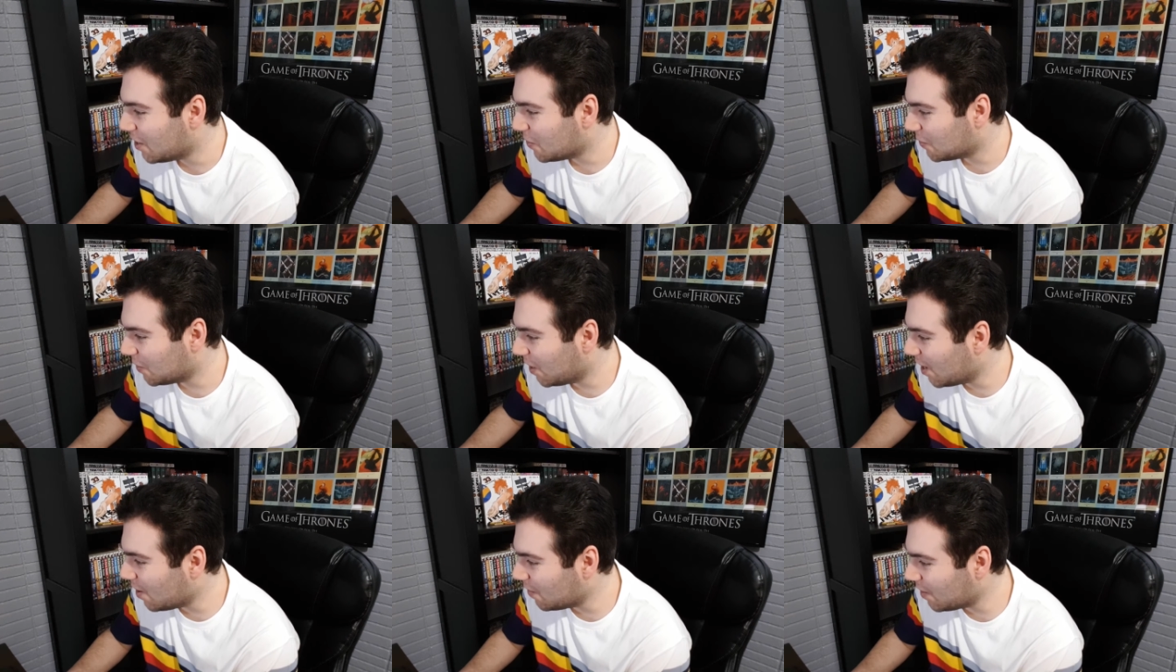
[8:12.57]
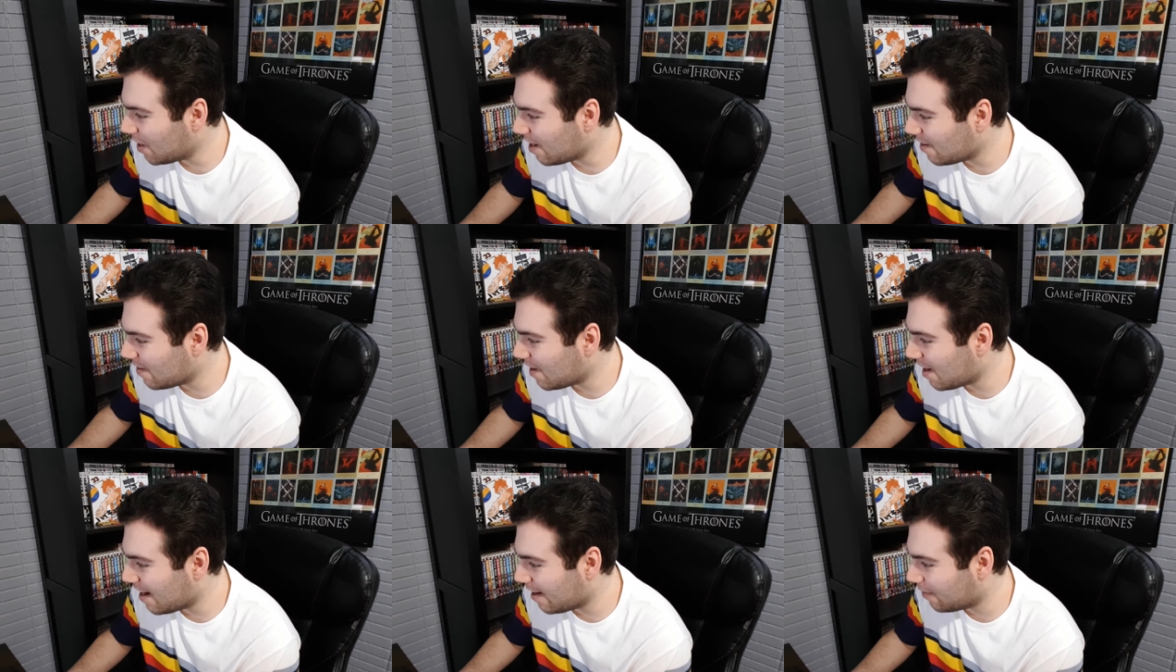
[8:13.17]
Whoa, whoa,
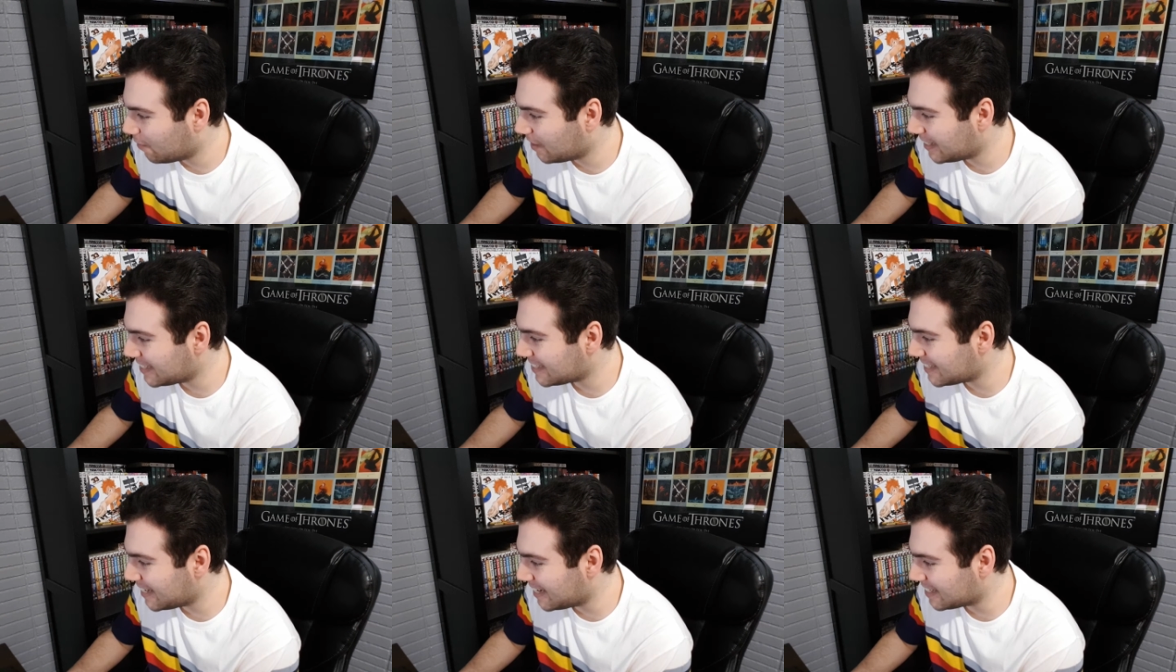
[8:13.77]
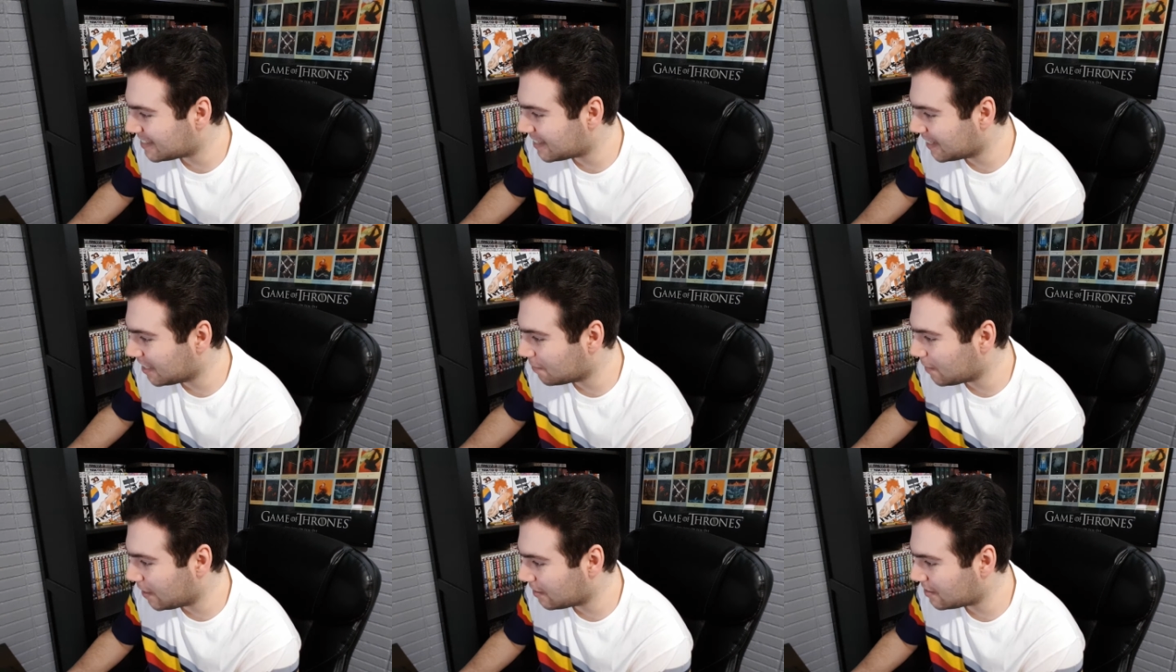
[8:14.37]
whoa! What is this? Thinking
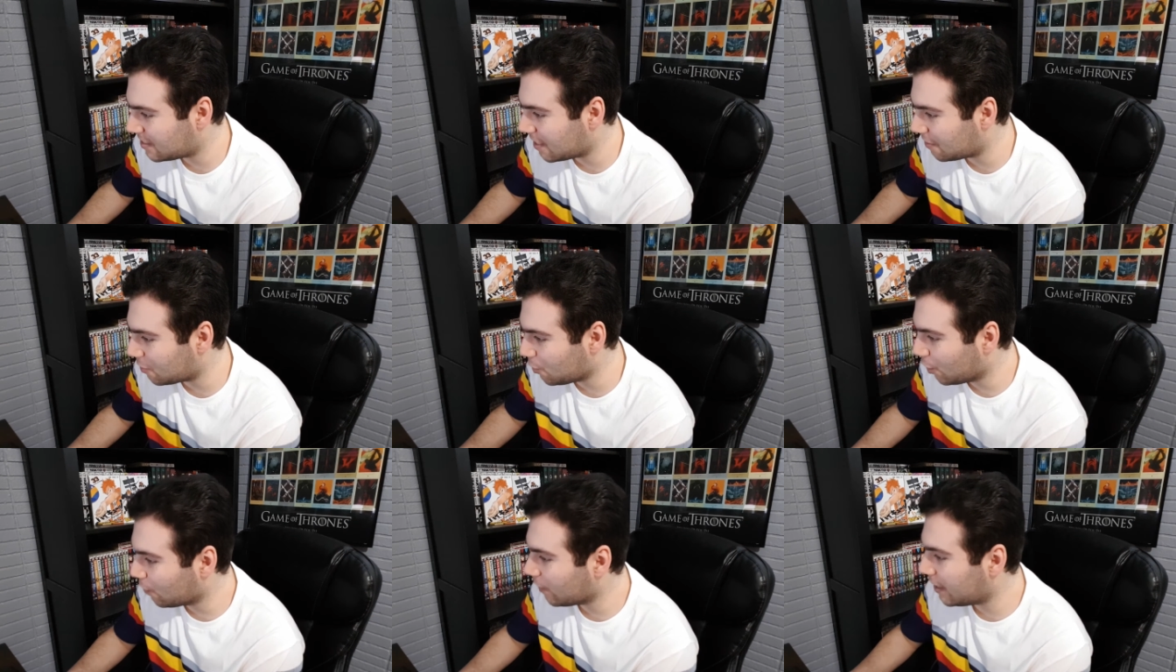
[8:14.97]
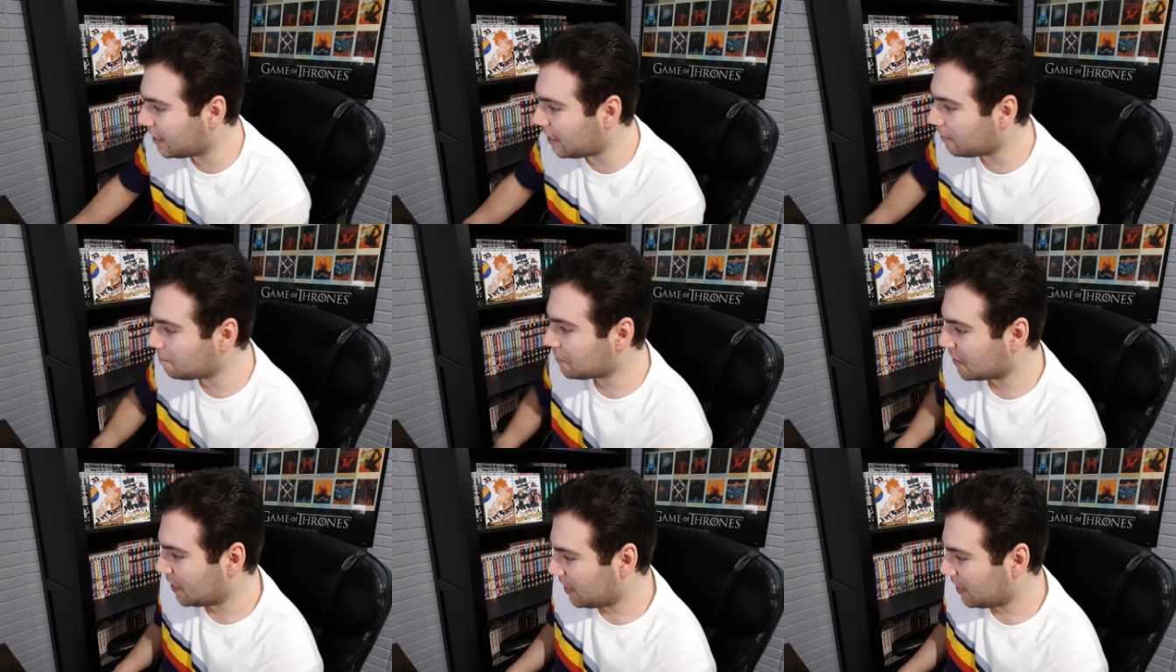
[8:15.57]
about set three already?